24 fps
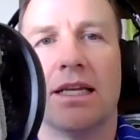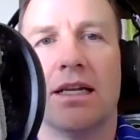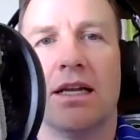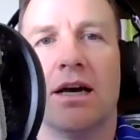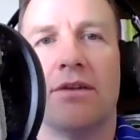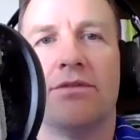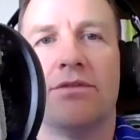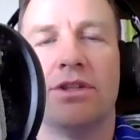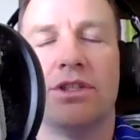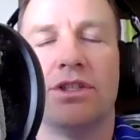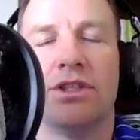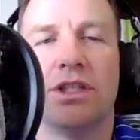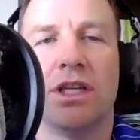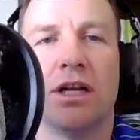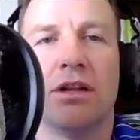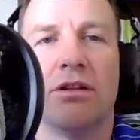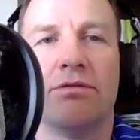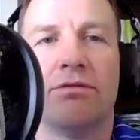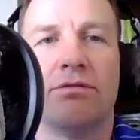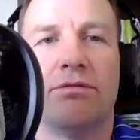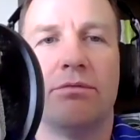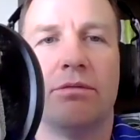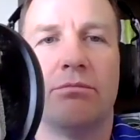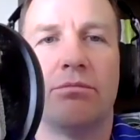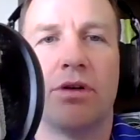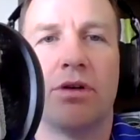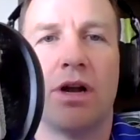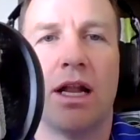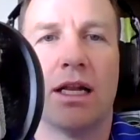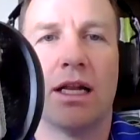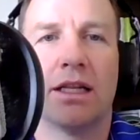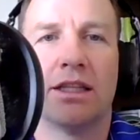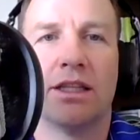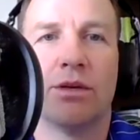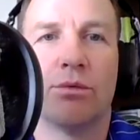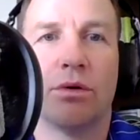almost like an off the
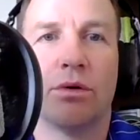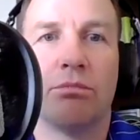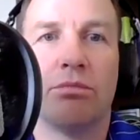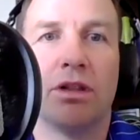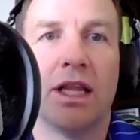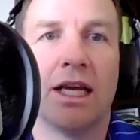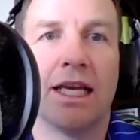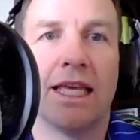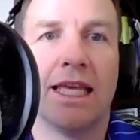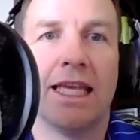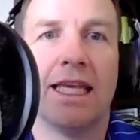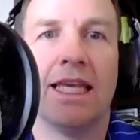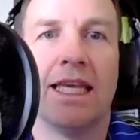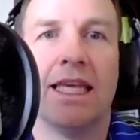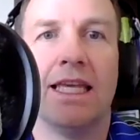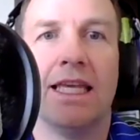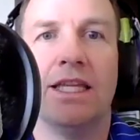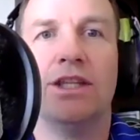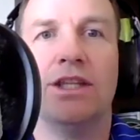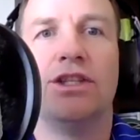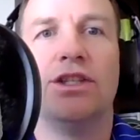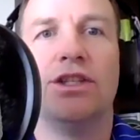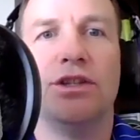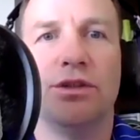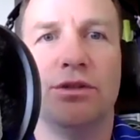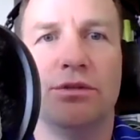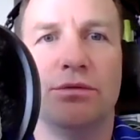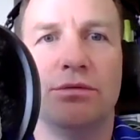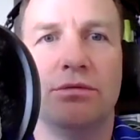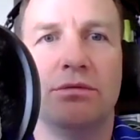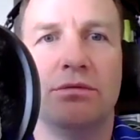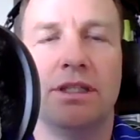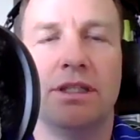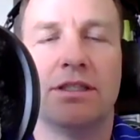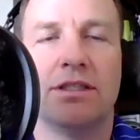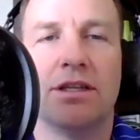shelf product that we're plugging
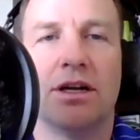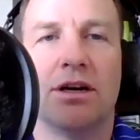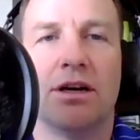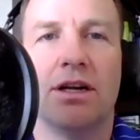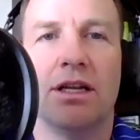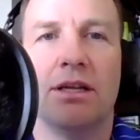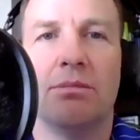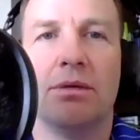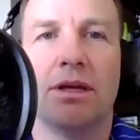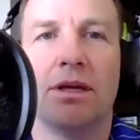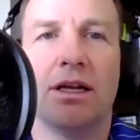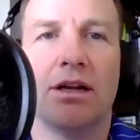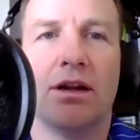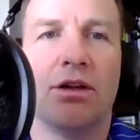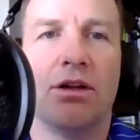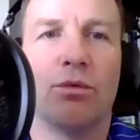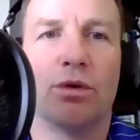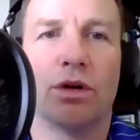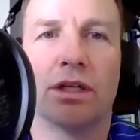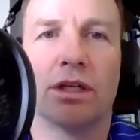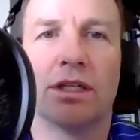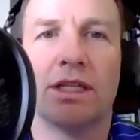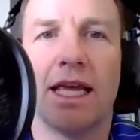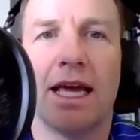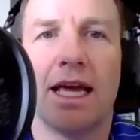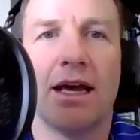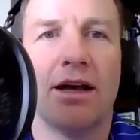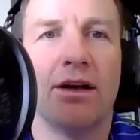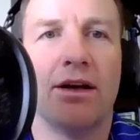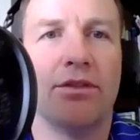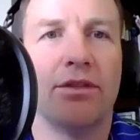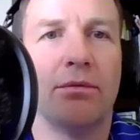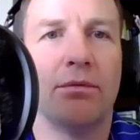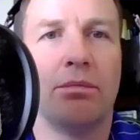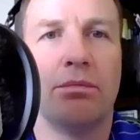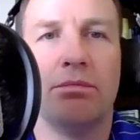into that's already been all
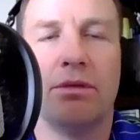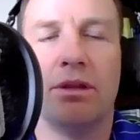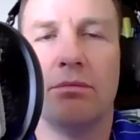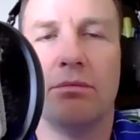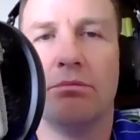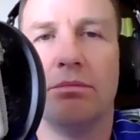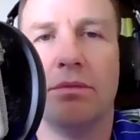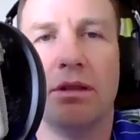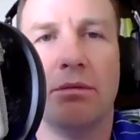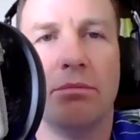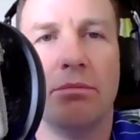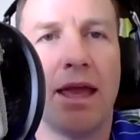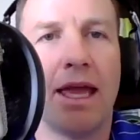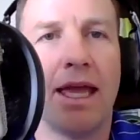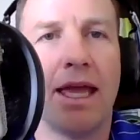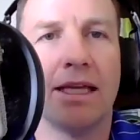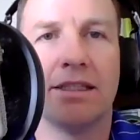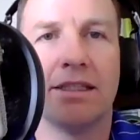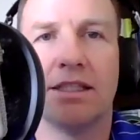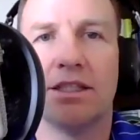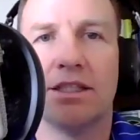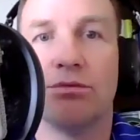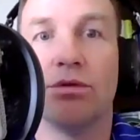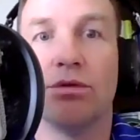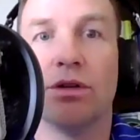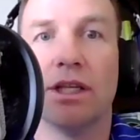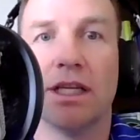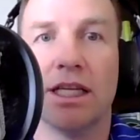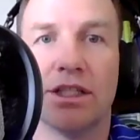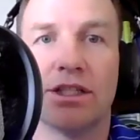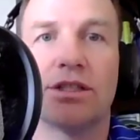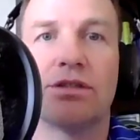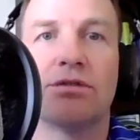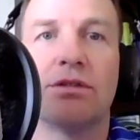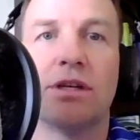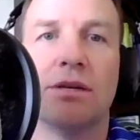worked out. The, the, the, banks,
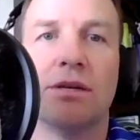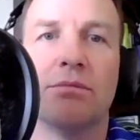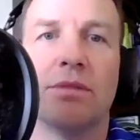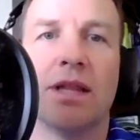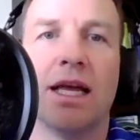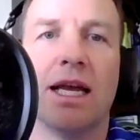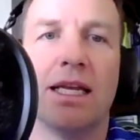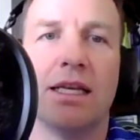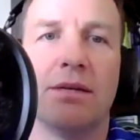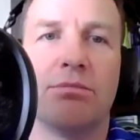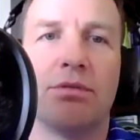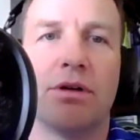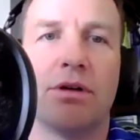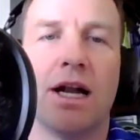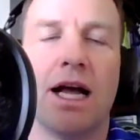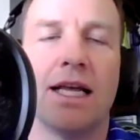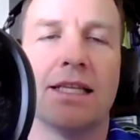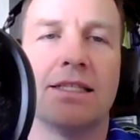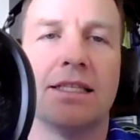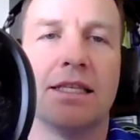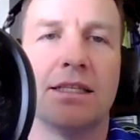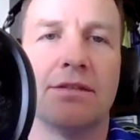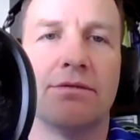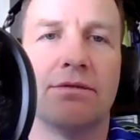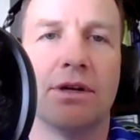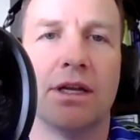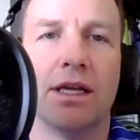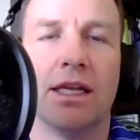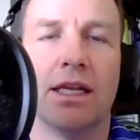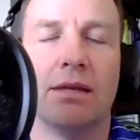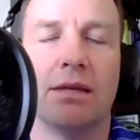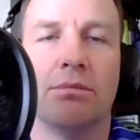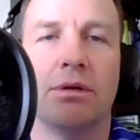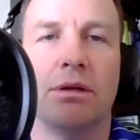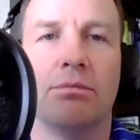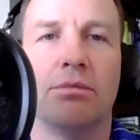it's really a streamlined
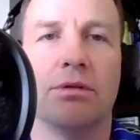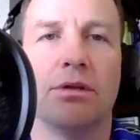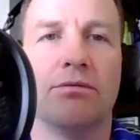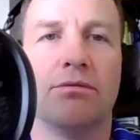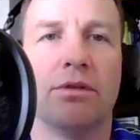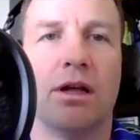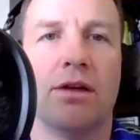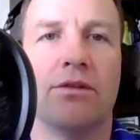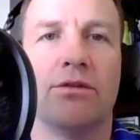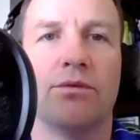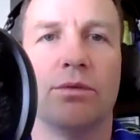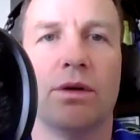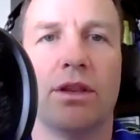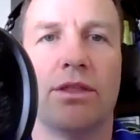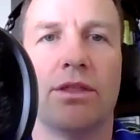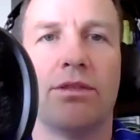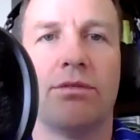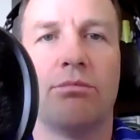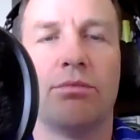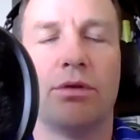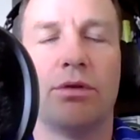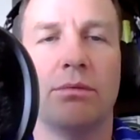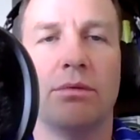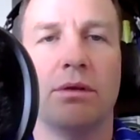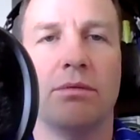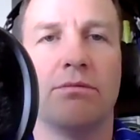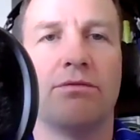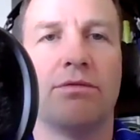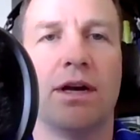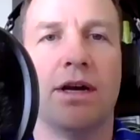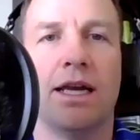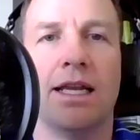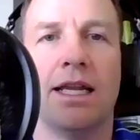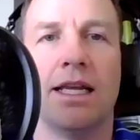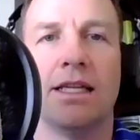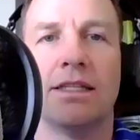process for getting people involved with
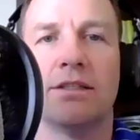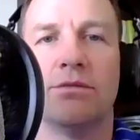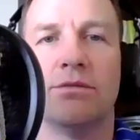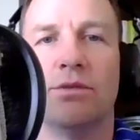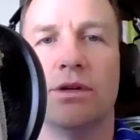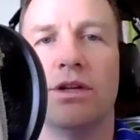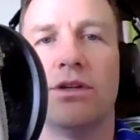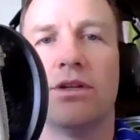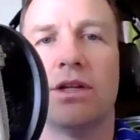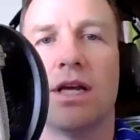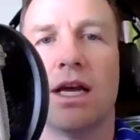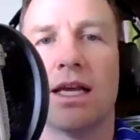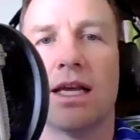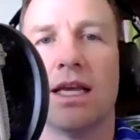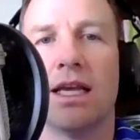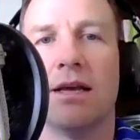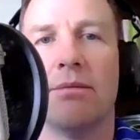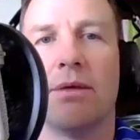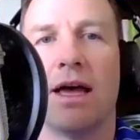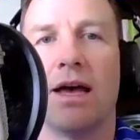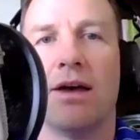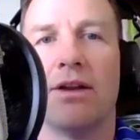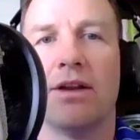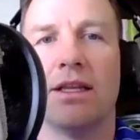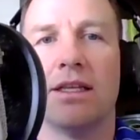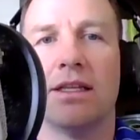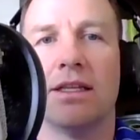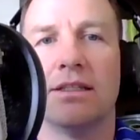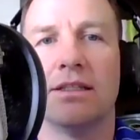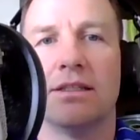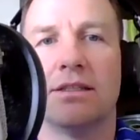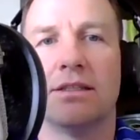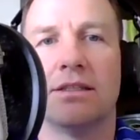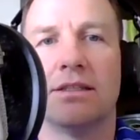premium finance. And what you're talking about